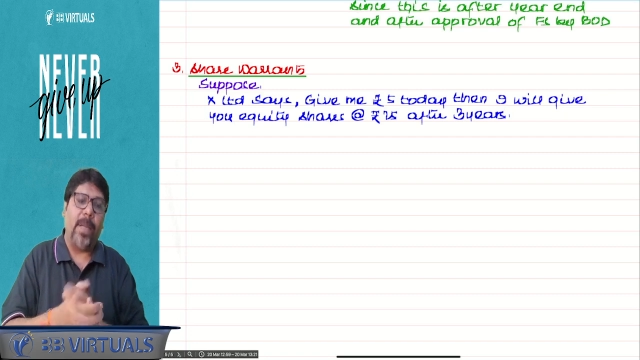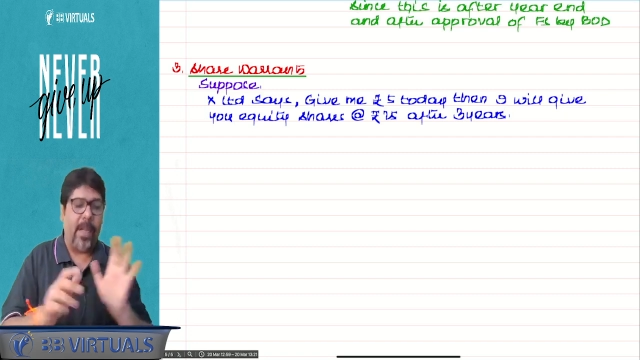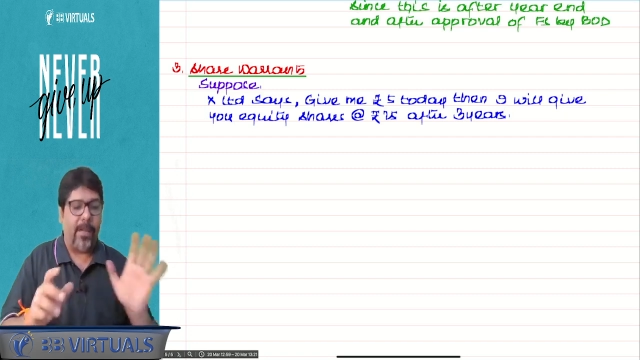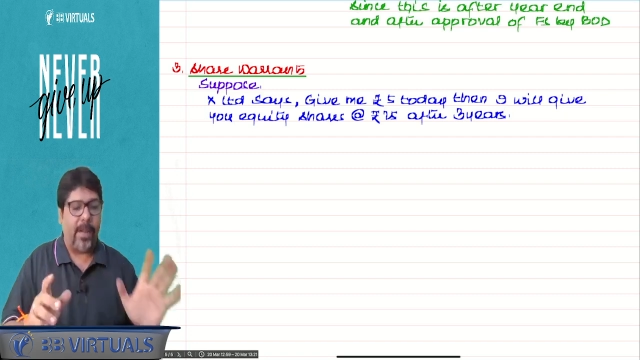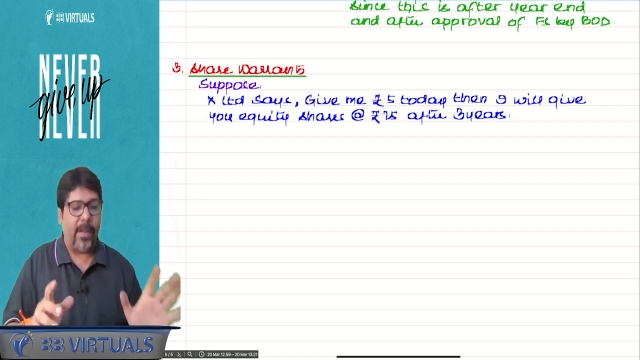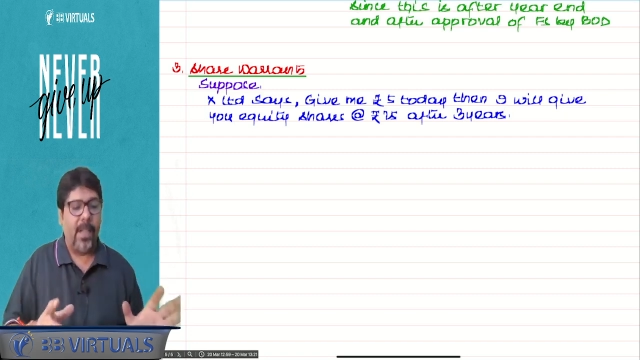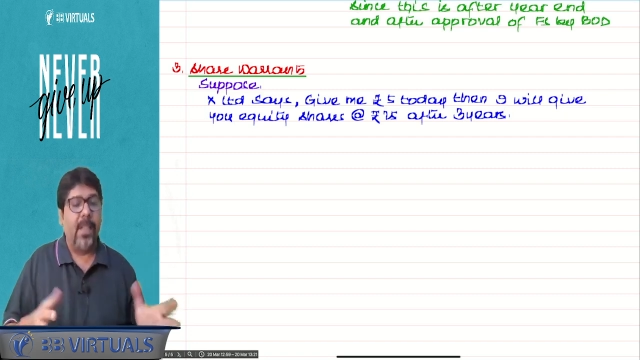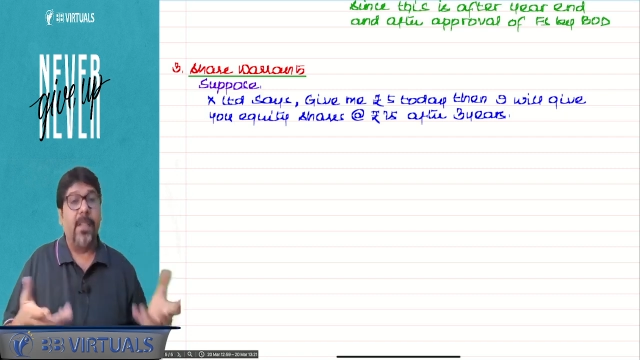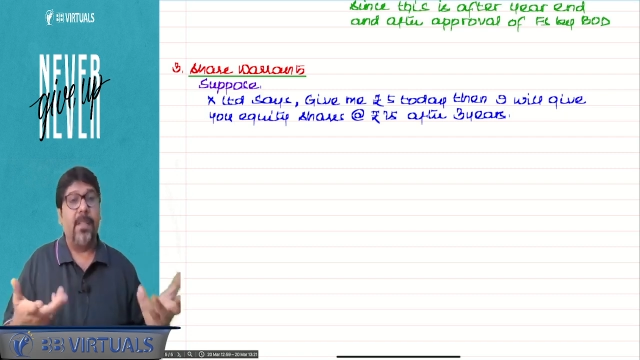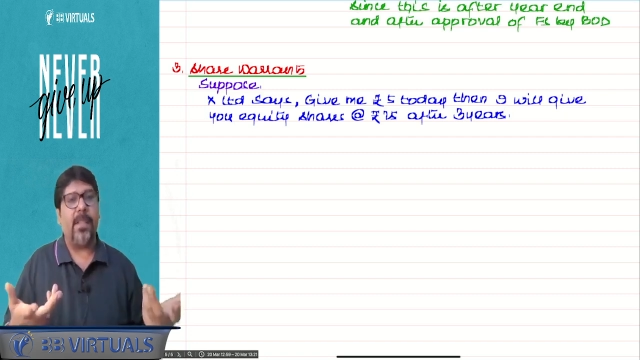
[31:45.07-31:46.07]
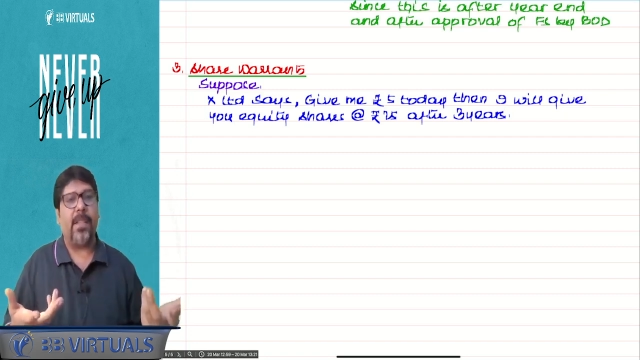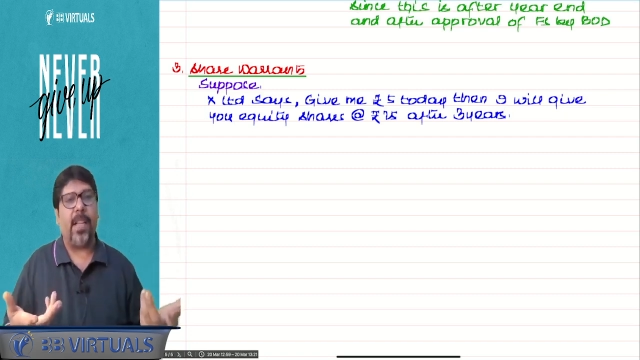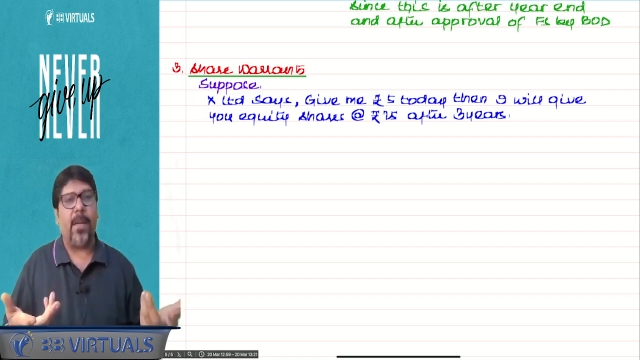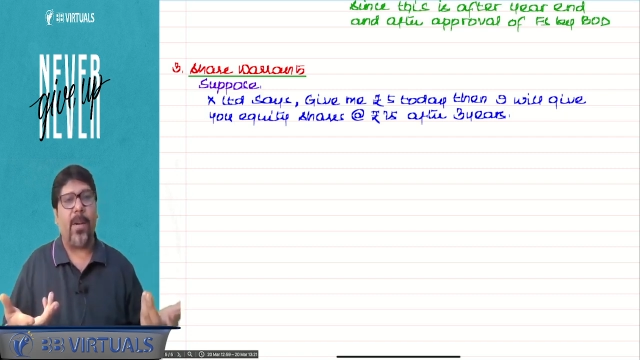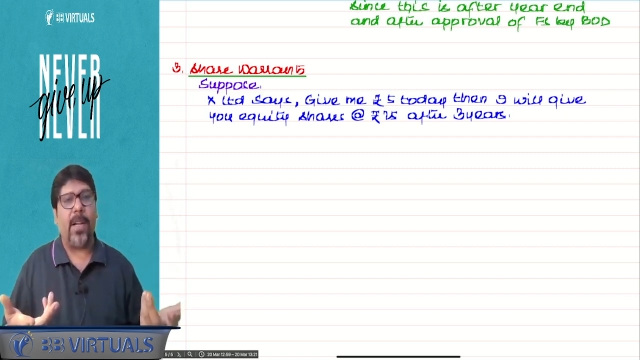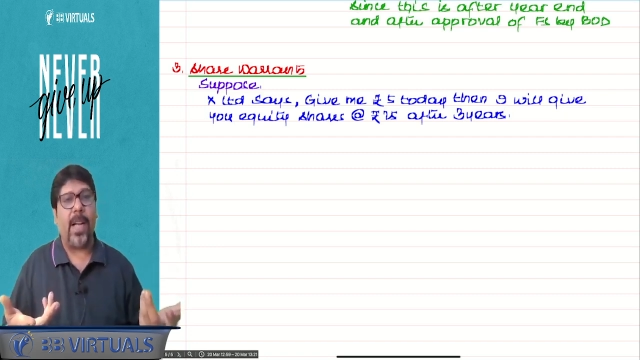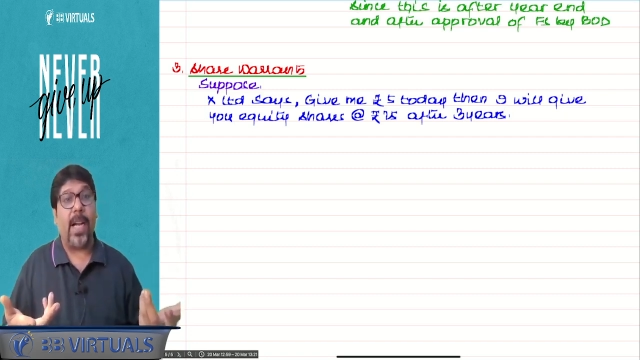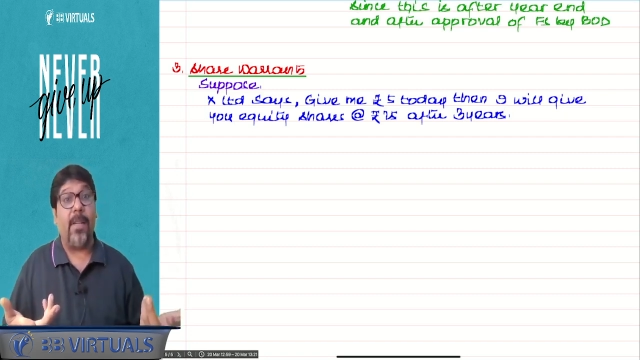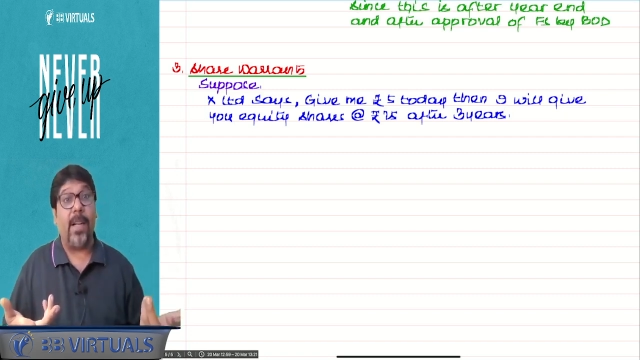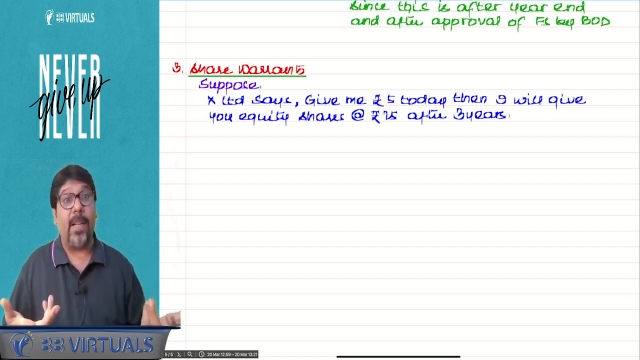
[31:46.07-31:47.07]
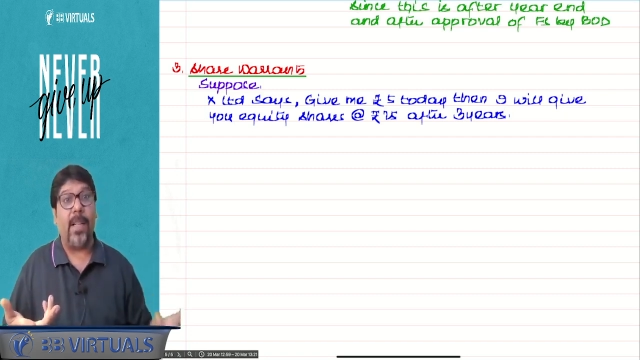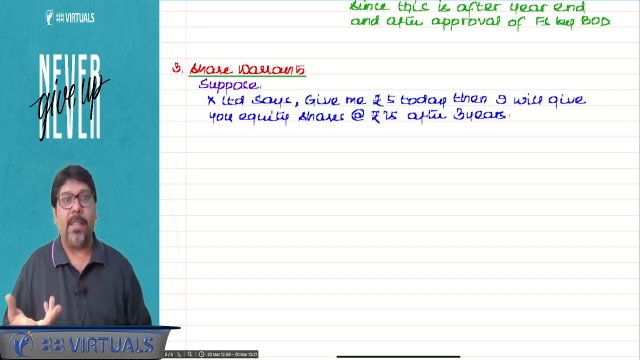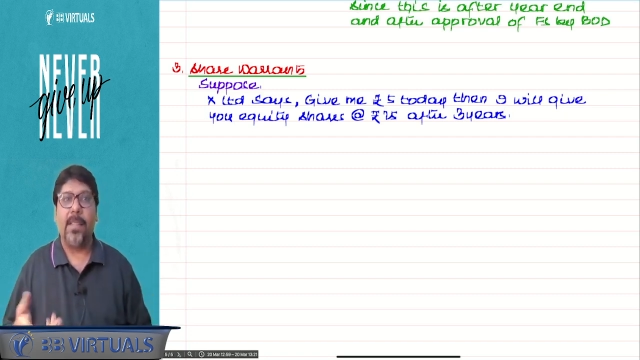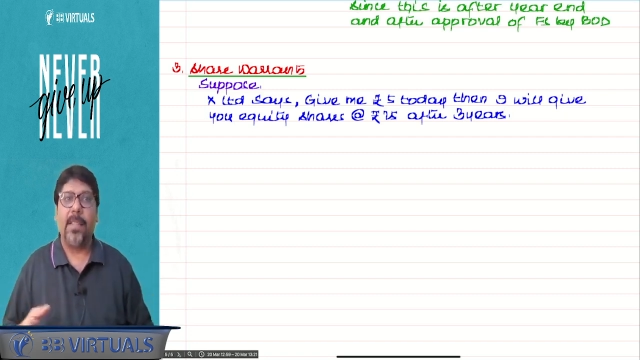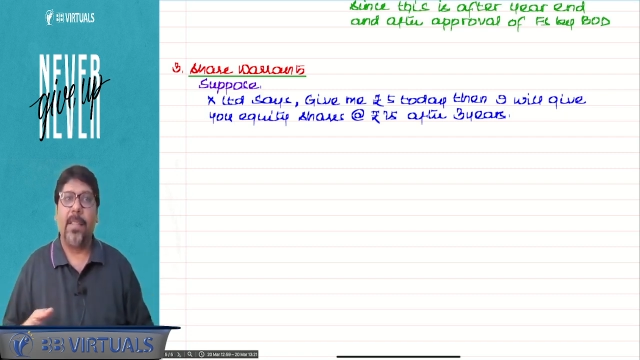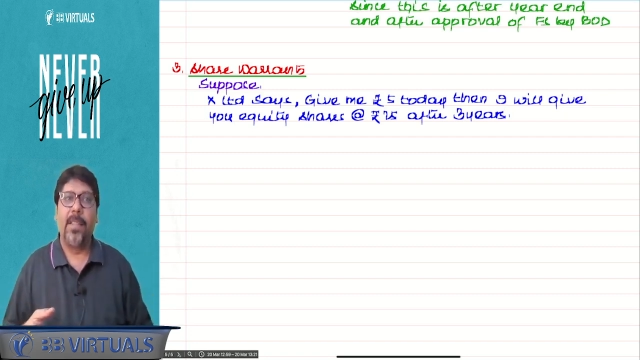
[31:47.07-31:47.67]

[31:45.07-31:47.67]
25. So share warrant ka advantage.